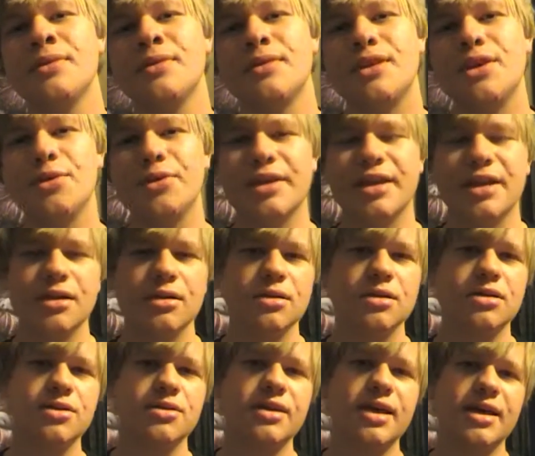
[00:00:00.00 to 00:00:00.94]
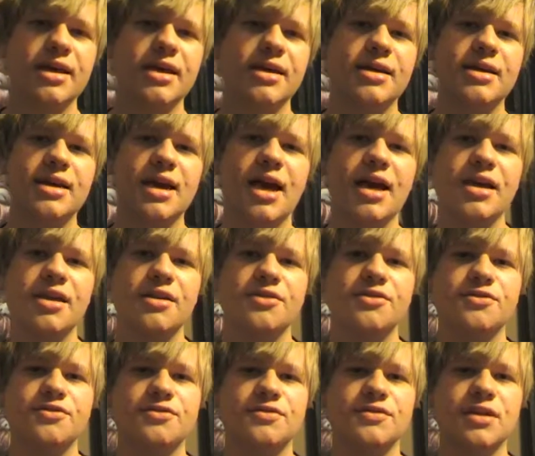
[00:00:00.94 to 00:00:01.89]
The only character that can kind
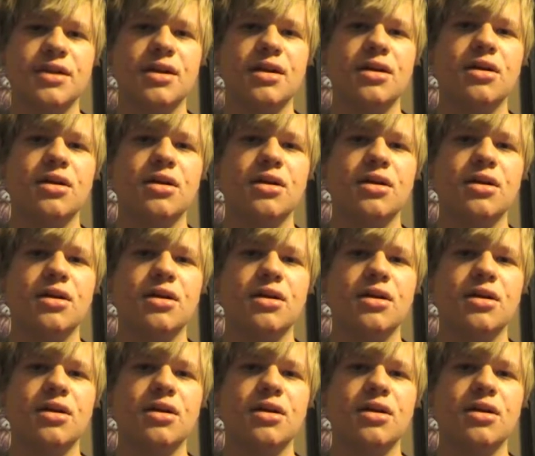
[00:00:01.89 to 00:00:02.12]
of